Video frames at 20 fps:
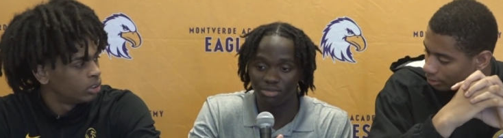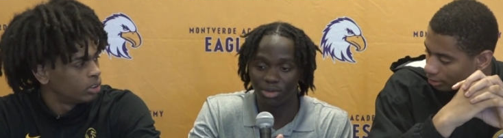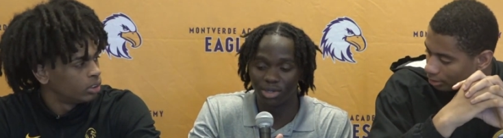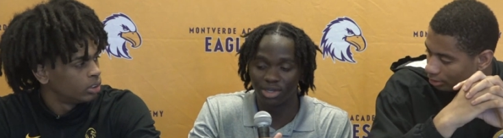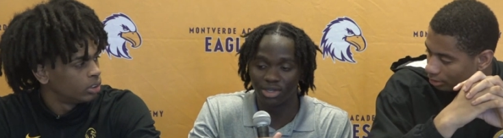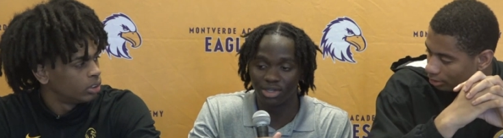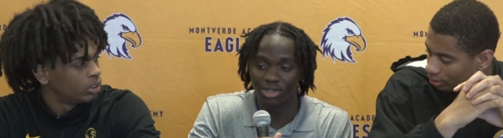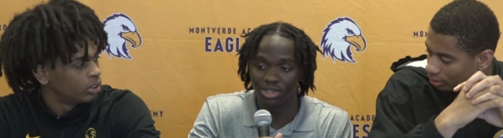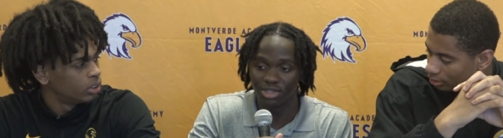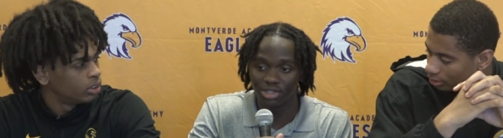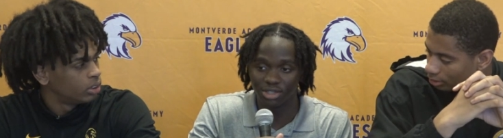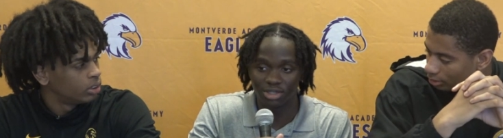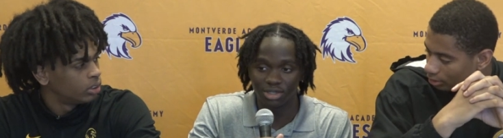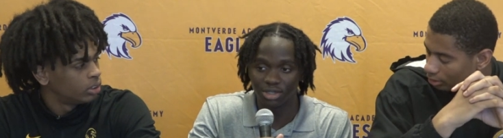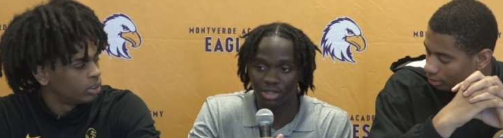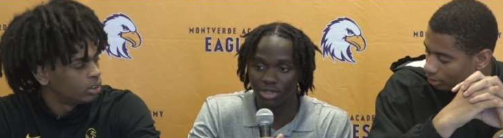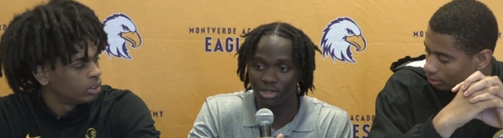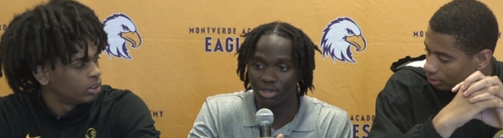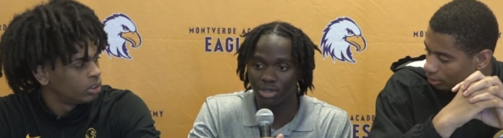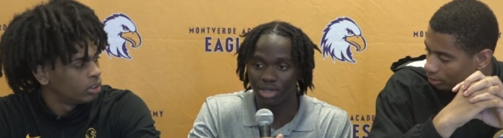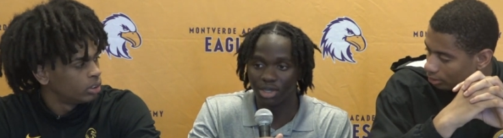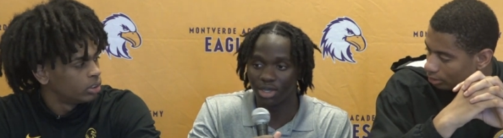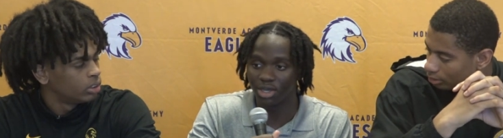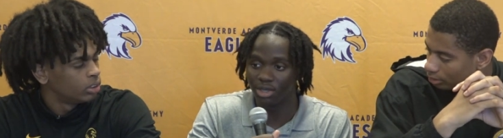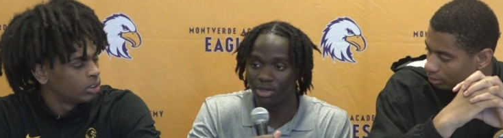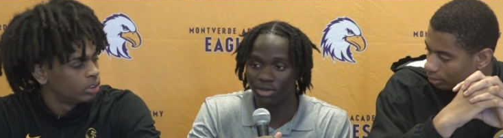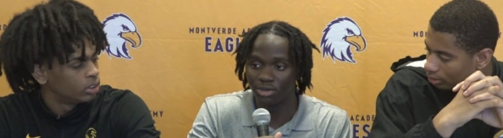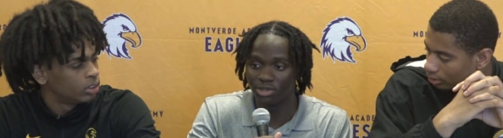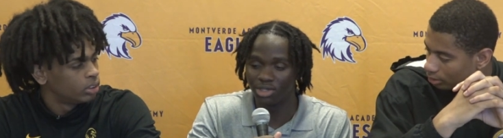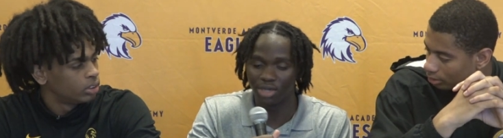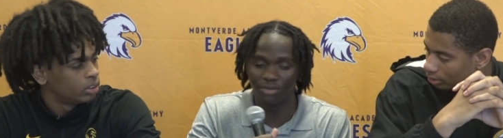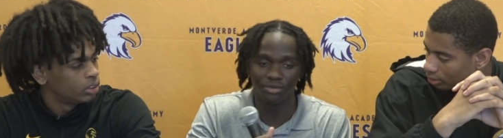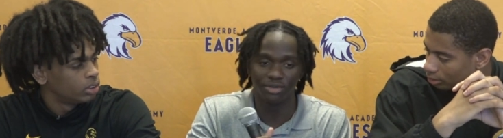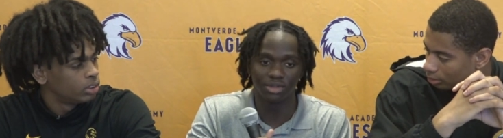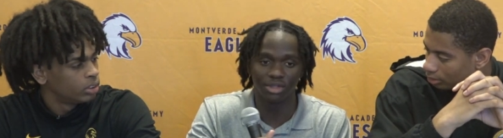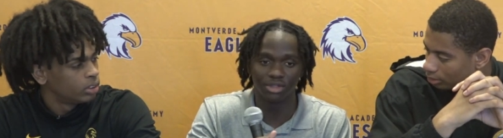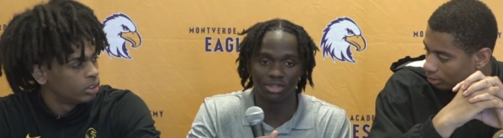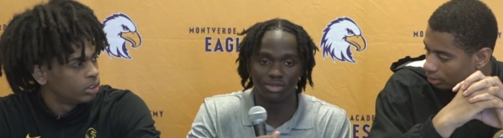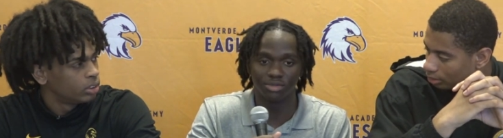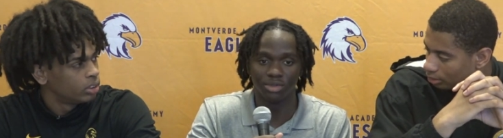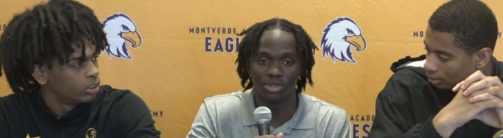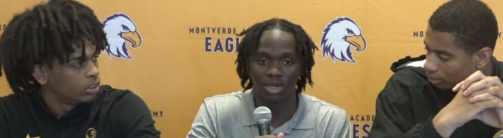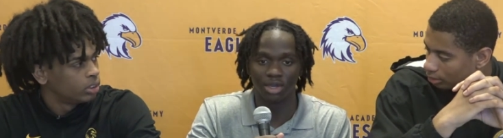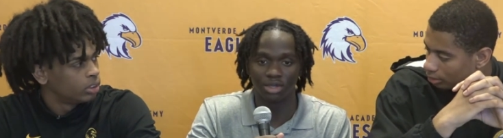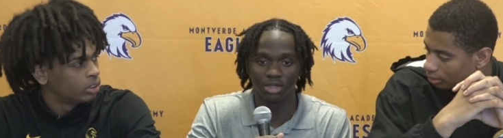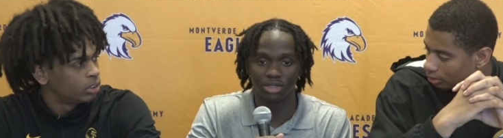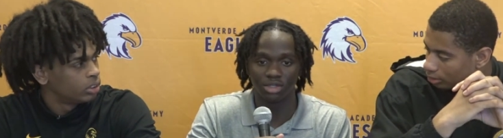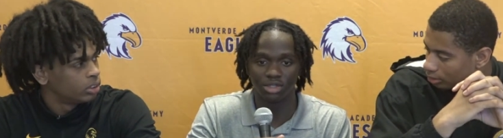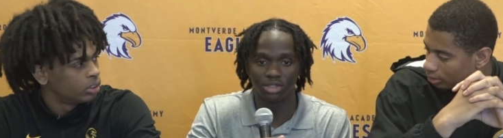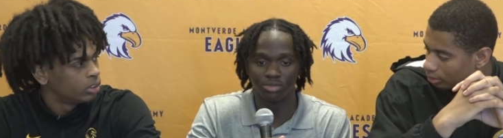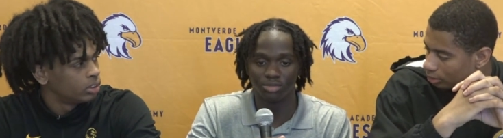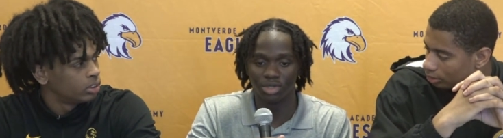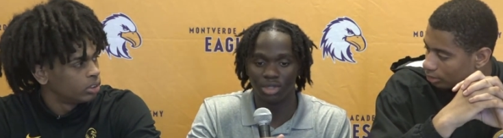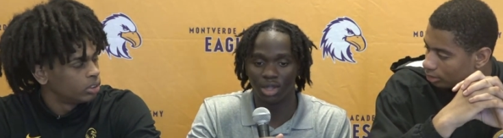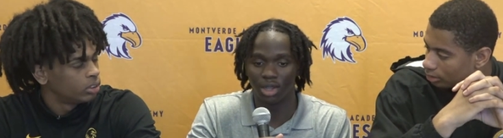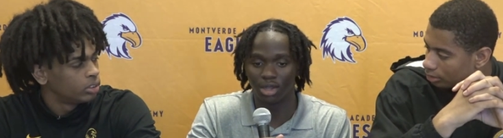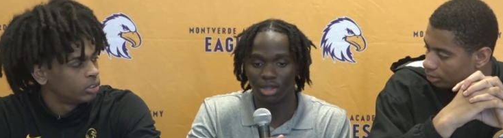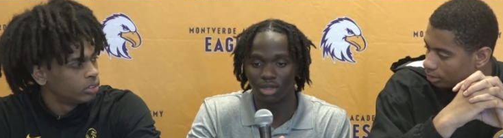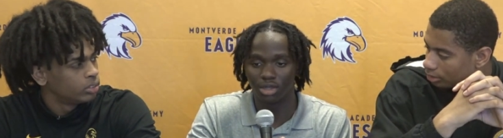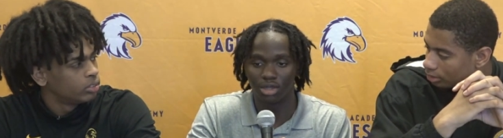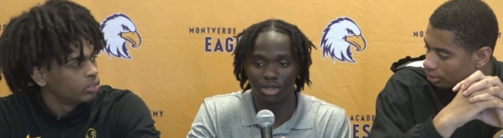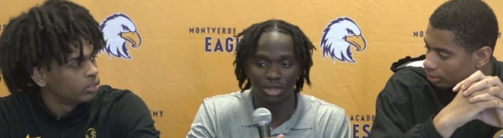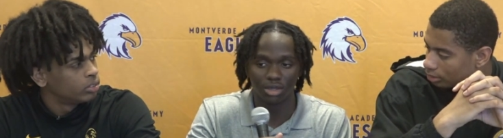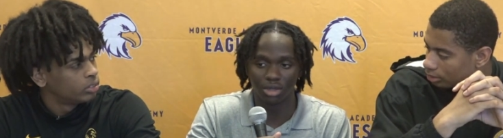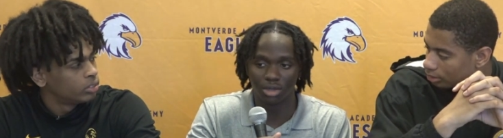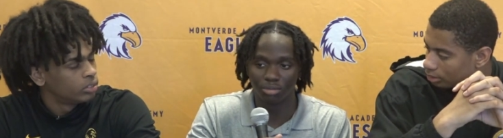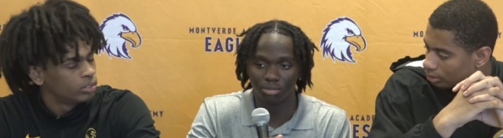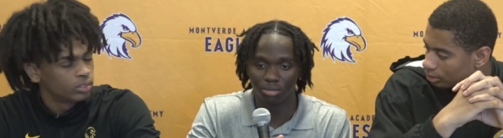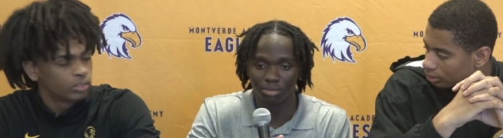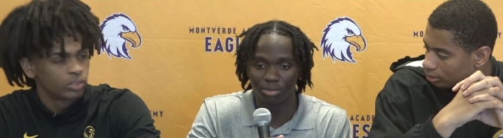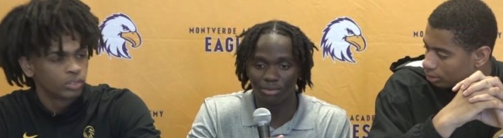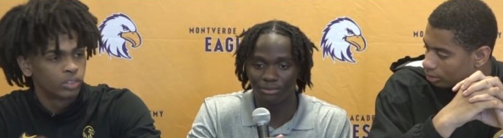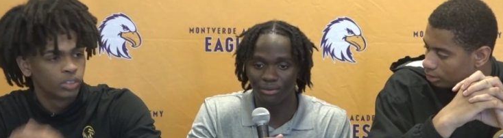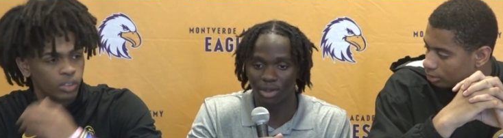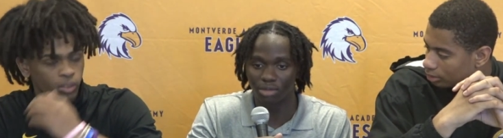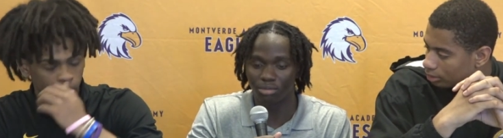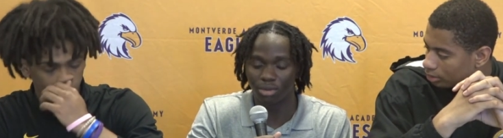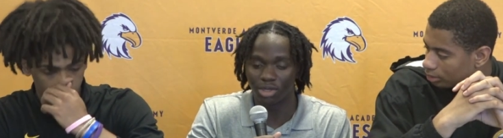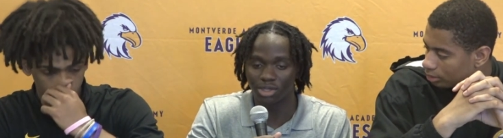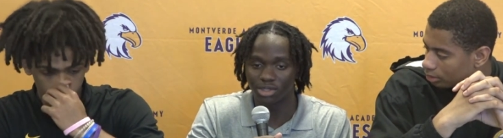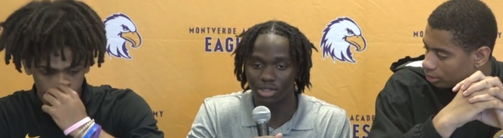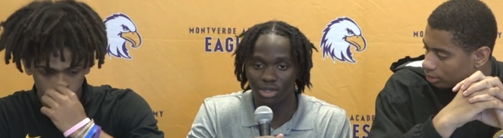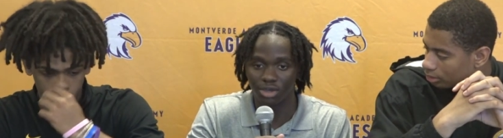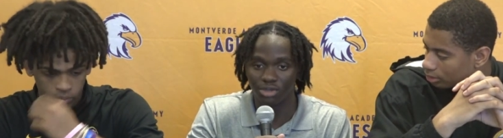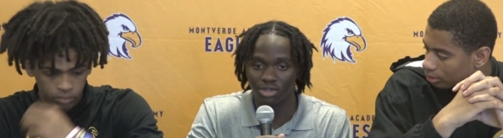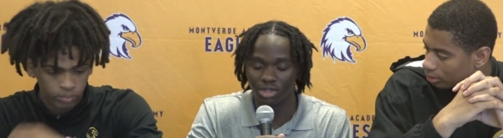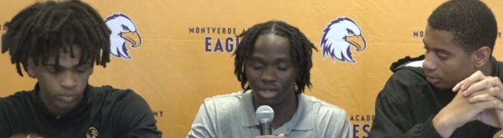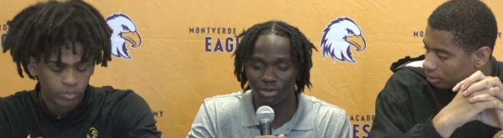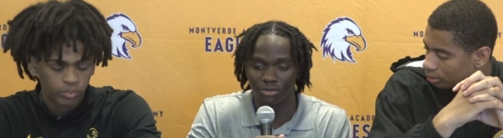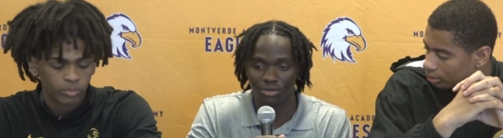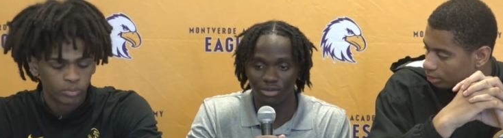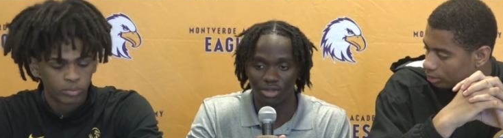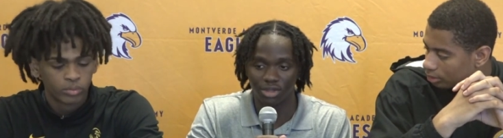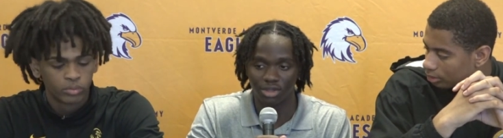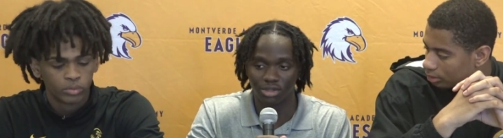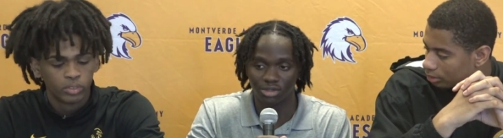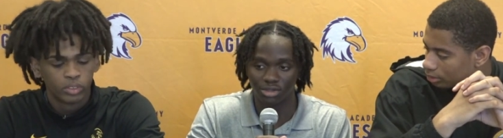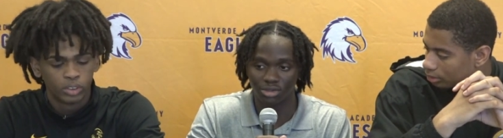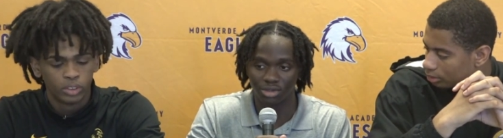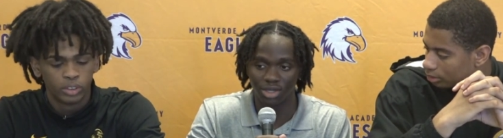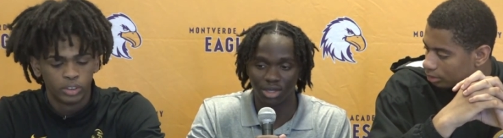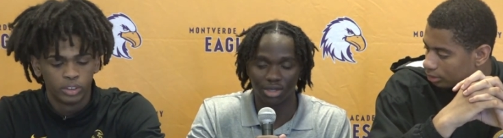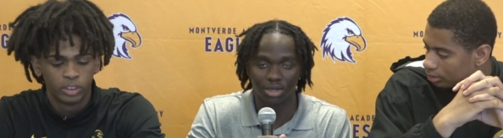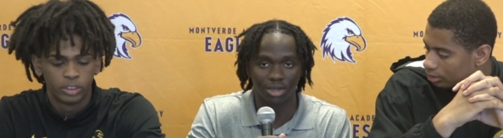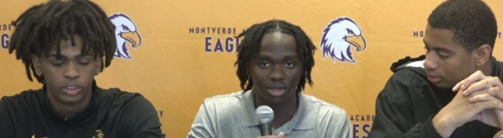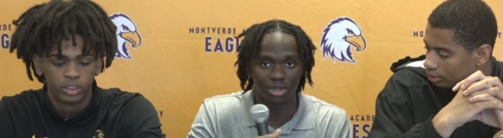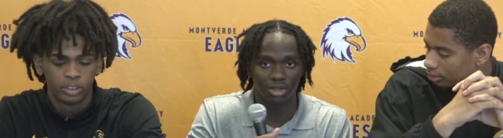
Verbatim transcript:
Speaker 1: my conditioning, handles, everything. To be honest, to be like perfect my skills and everything. So yeah,